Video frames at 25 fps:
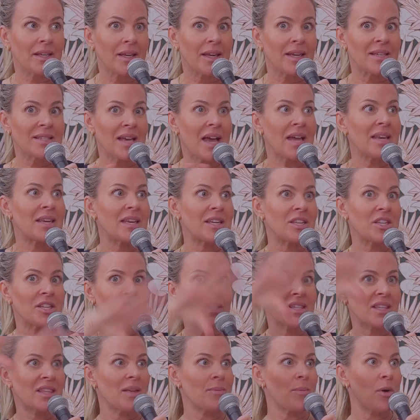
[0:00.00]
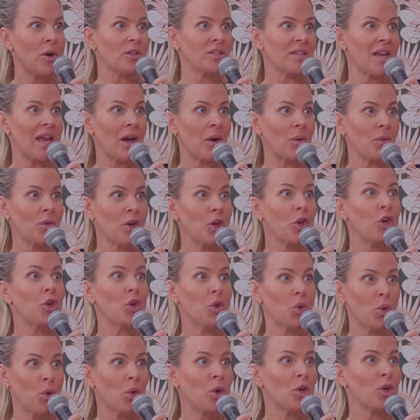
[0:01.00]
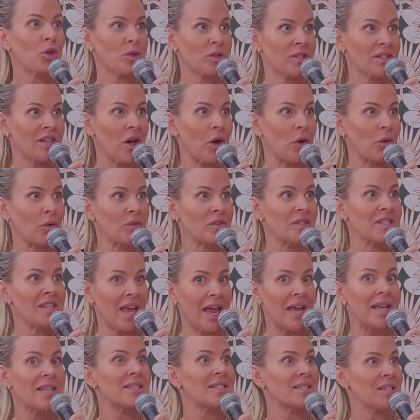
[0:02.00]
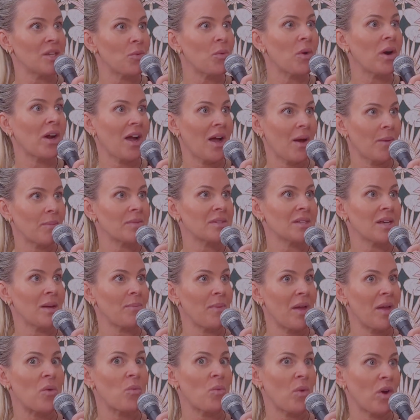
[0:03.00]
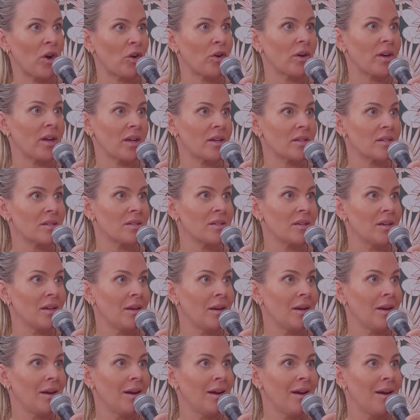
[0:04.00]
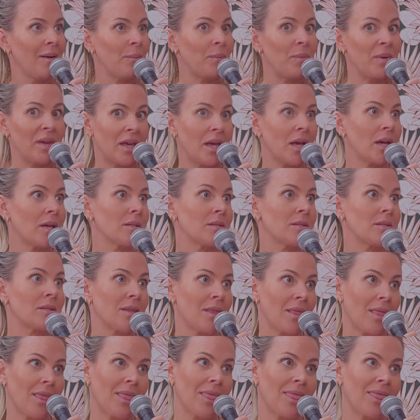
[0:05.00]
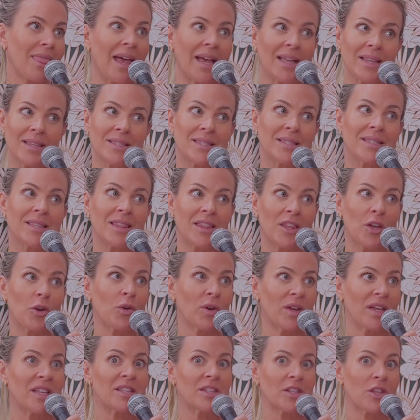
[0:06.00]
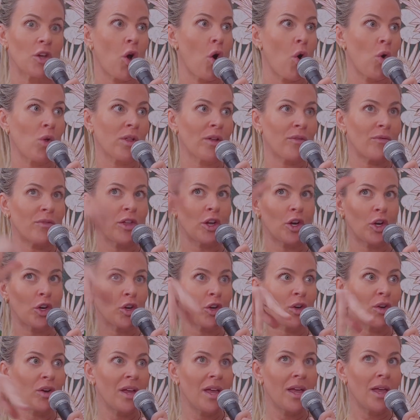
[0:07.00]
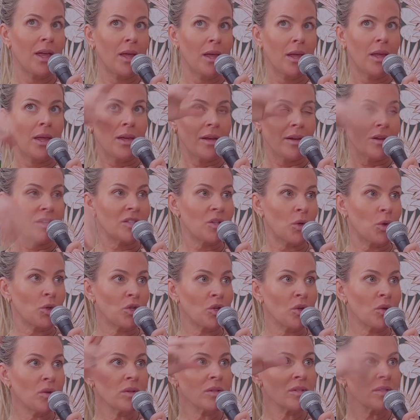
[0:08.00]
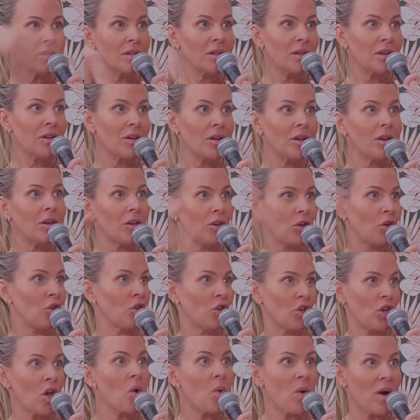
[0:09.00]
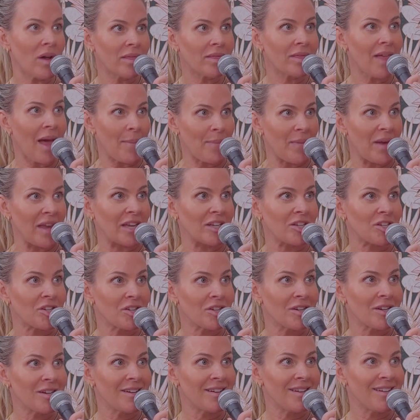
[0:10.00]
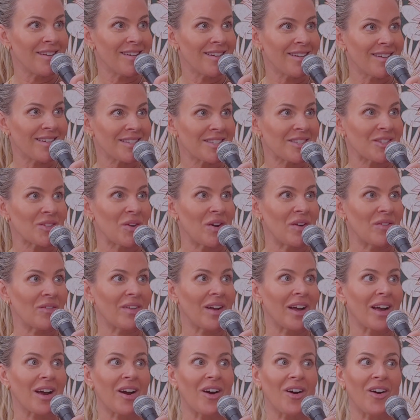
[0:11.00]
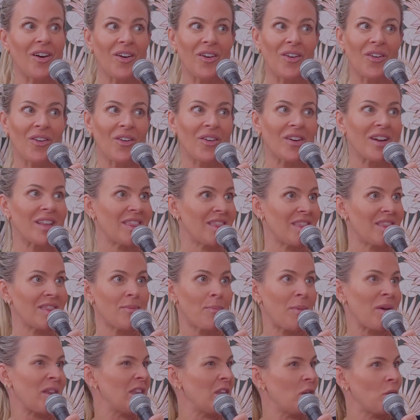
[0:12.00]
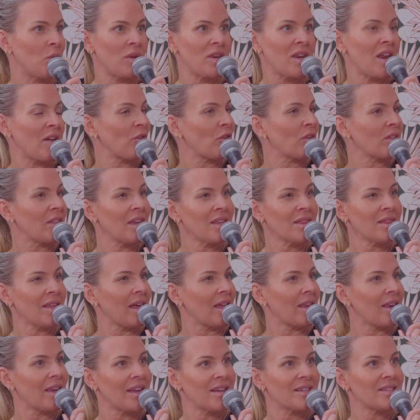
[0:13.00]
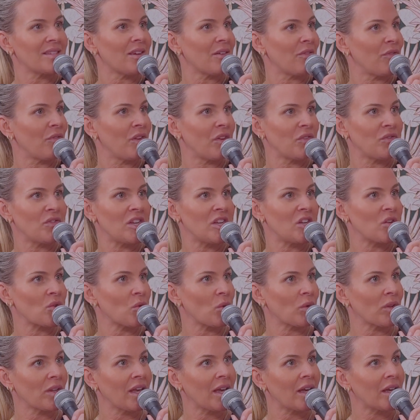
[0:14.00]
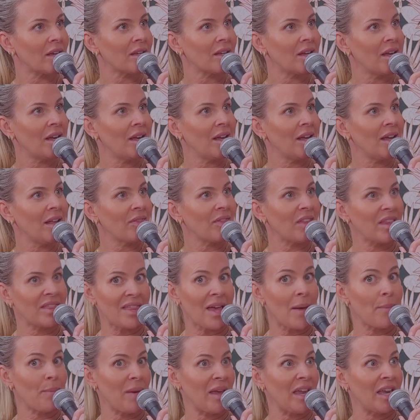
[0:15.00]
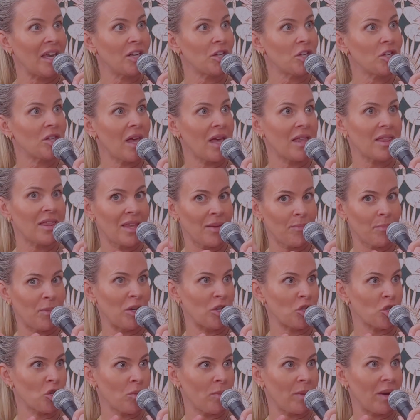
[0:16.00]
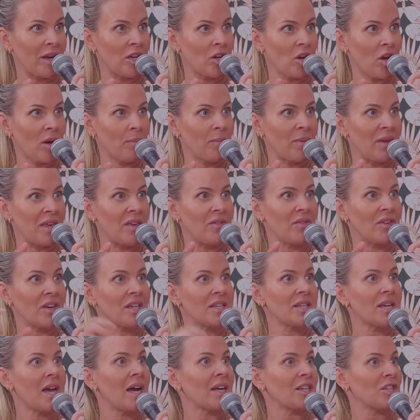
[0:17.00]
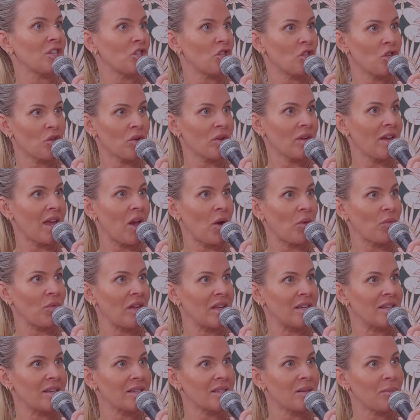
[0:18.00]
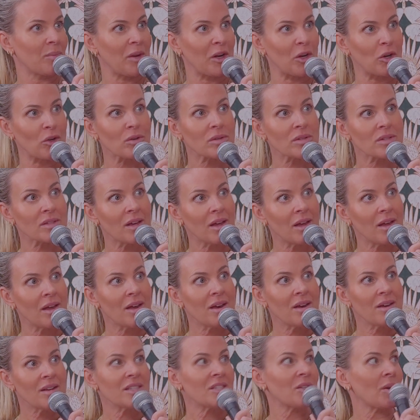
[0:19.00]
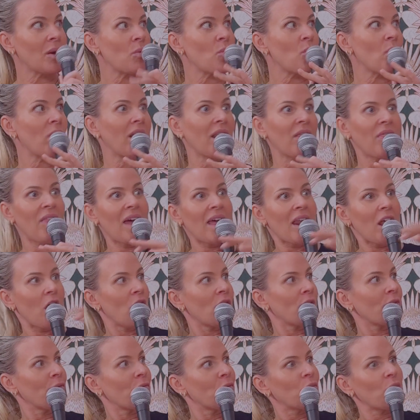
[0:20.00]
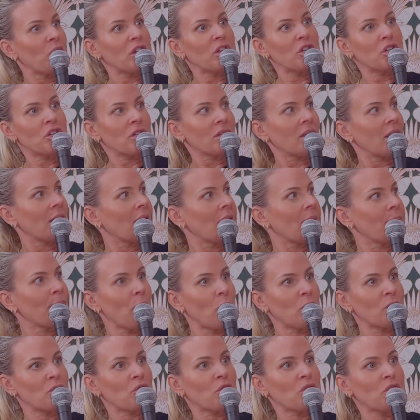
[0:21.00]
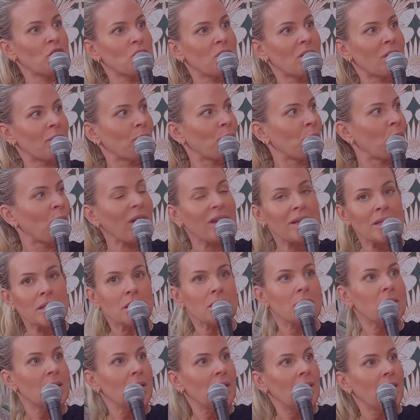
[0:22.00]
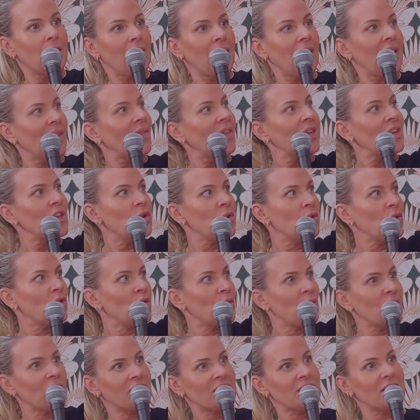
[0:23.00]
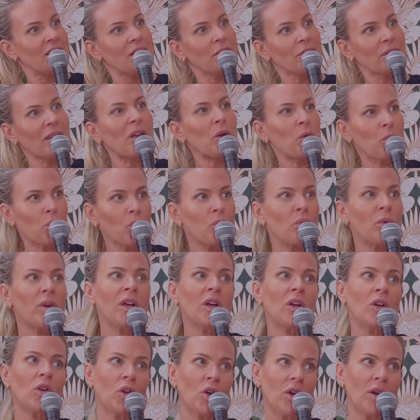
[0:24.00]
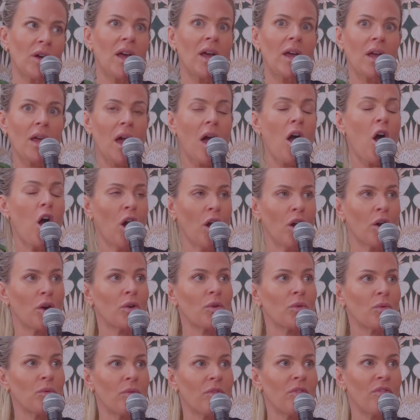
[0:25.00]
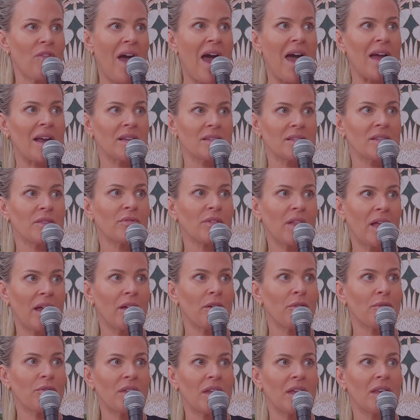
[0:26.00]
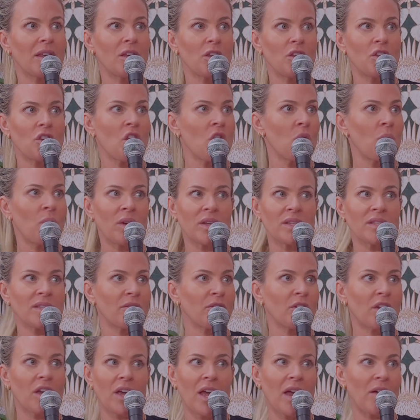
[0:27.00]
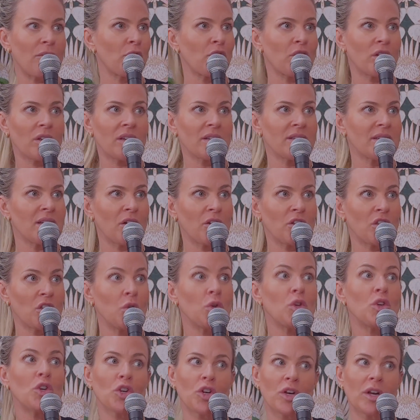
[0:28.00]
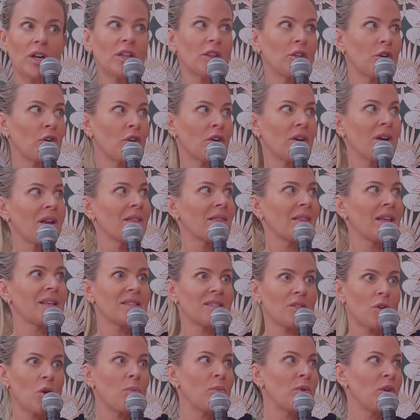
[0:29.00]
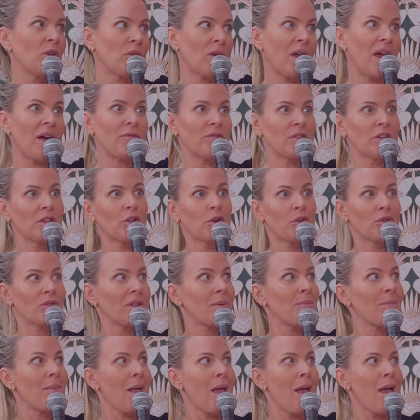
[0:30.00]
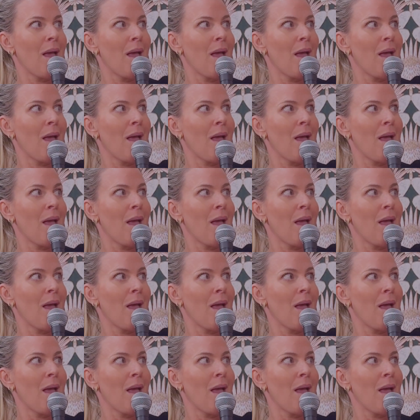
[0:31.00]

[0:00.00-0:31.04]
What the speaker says: I need to sit them all down, Google yourselves, and see what comes up where it is. Yeah, because they're in all of their socials. Yeah, go on that page. Yeah. So I'm like, oh, but you would never think that as a 15-year-old kid. That picture might not be even attached to your account that disappears. Yeah. So I wanted that on a fridge, like a poster you could print. Yeah. And then you could see it, like real hard facts of life that no one is ever going to tell you. You're going to learn. Let's hope you don't have to learn them.